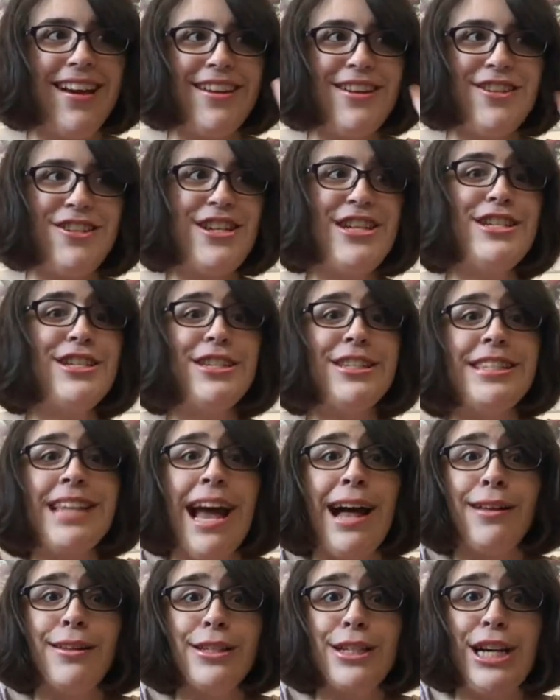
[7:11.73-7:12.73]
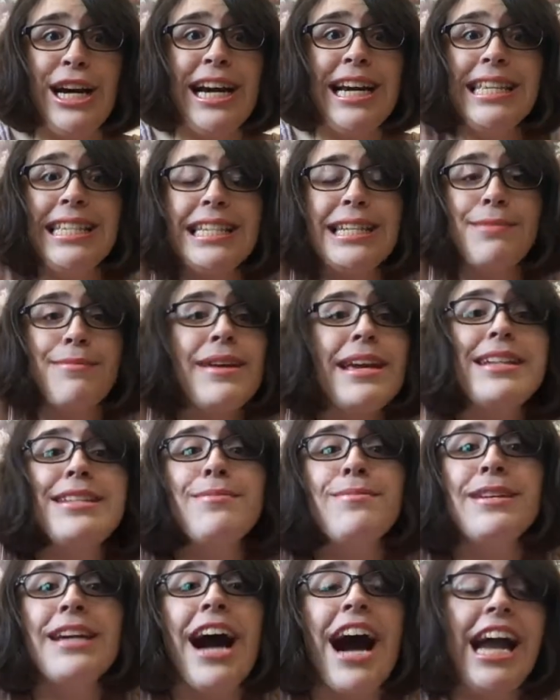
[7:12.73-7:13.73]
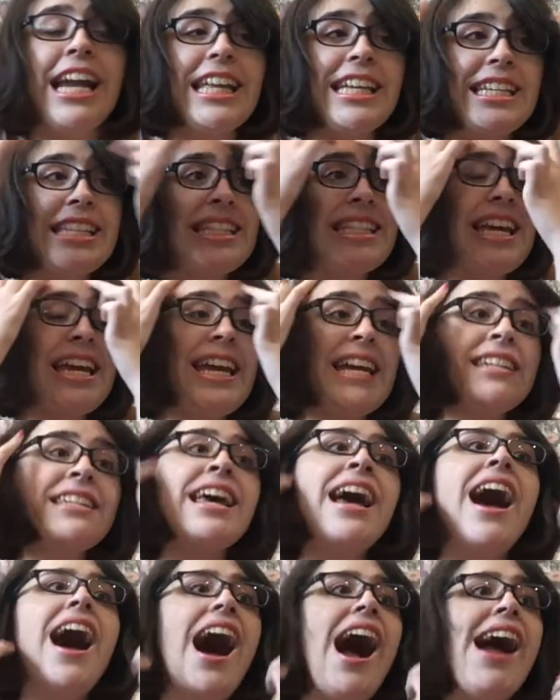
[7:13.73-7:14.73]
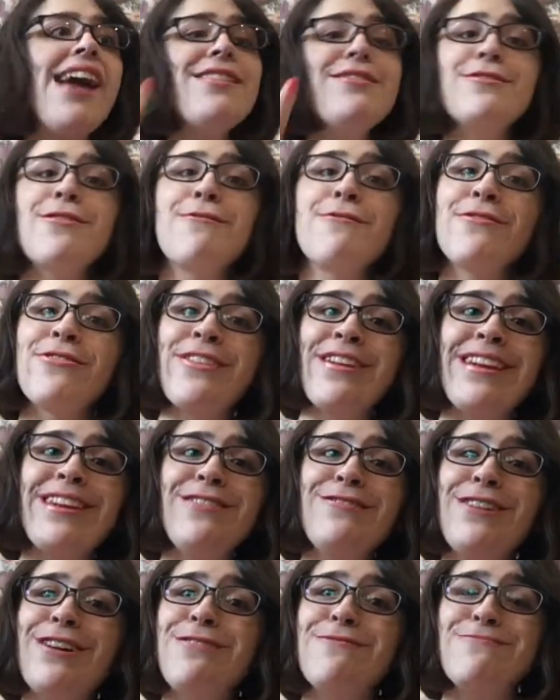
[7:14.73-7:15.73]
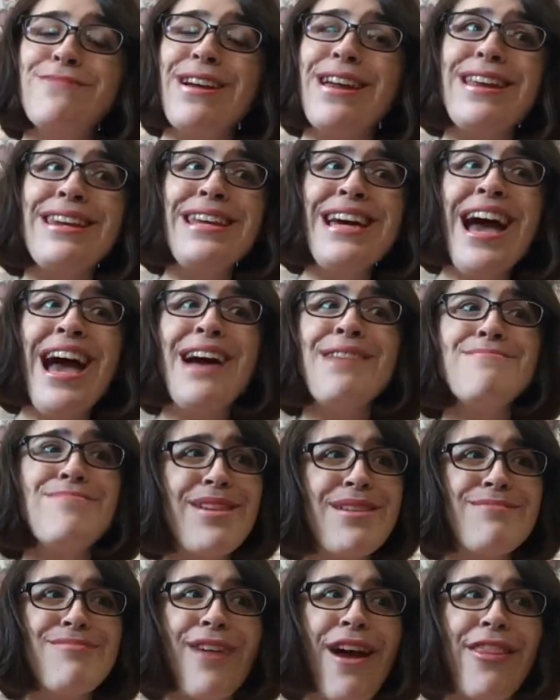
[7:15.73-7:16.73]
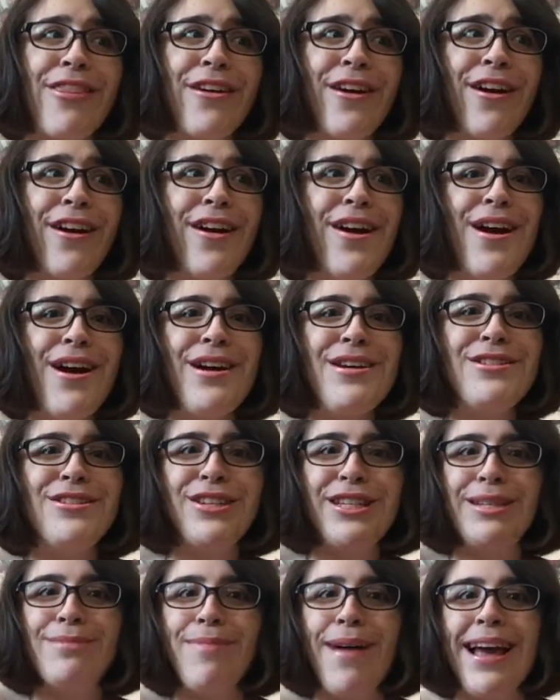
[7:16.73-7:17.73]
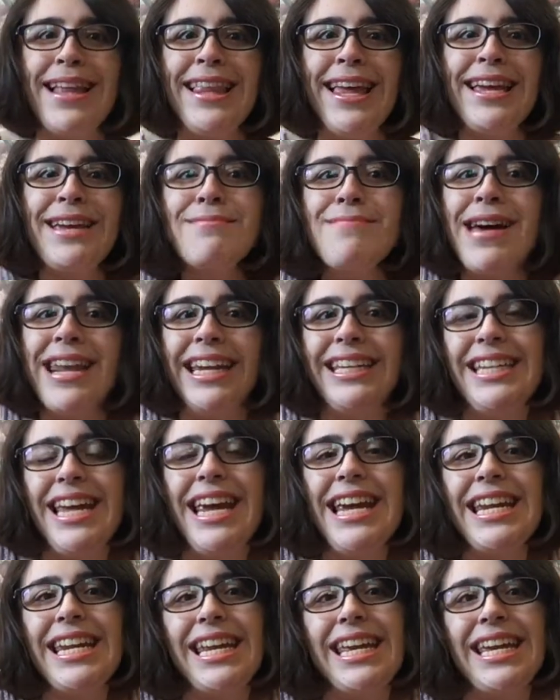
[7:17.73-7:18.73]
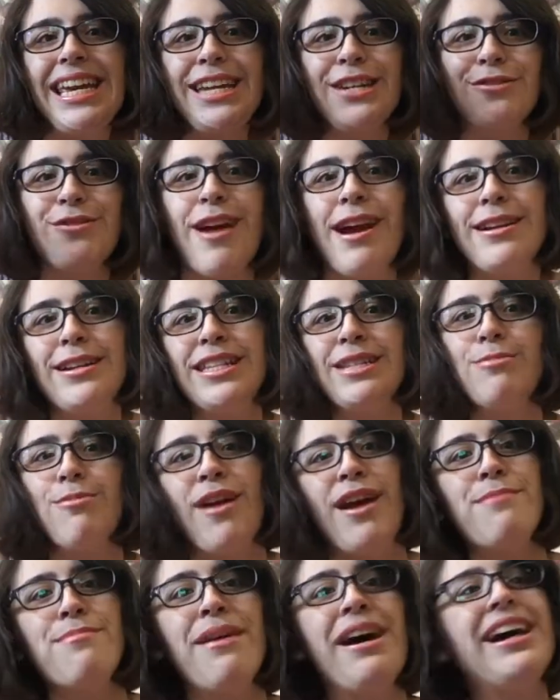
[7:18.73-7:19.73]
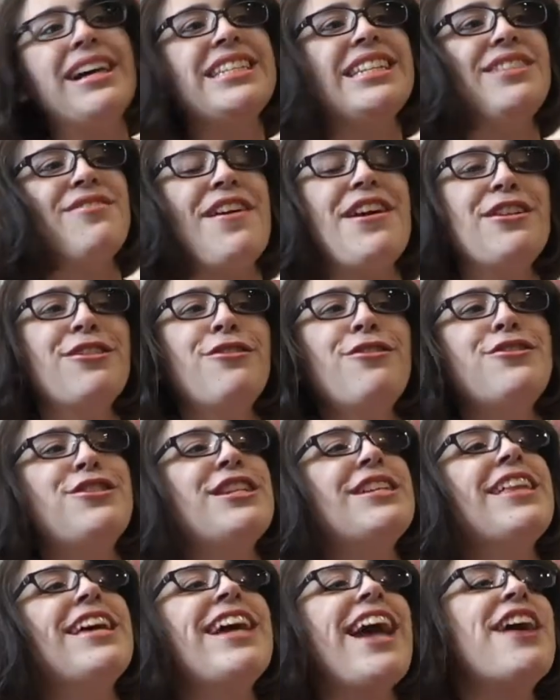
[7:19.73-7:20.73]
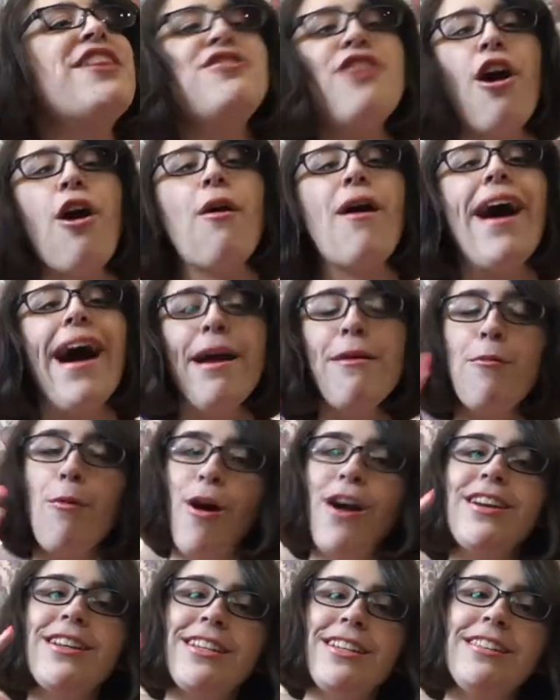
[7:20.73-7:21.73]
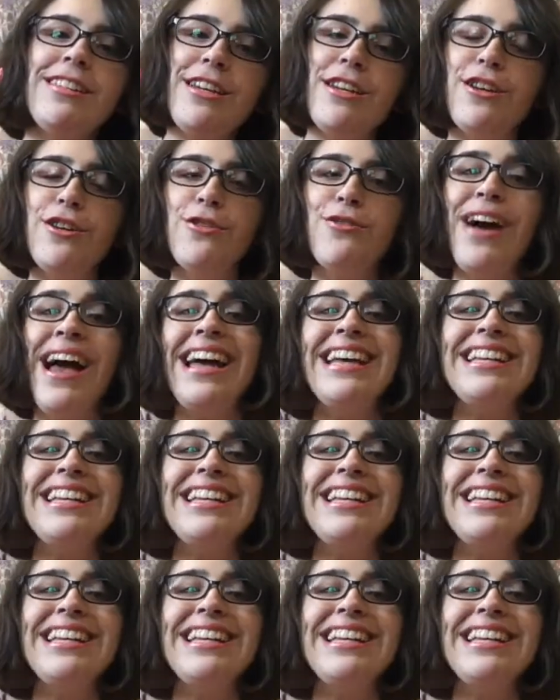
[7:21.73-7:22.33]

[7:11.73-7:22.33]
she just sounds crazy to me, to be honest. And I don't think you can win Big Brother just by like meditating and trying to spread positive energy. Like, no, I want to see you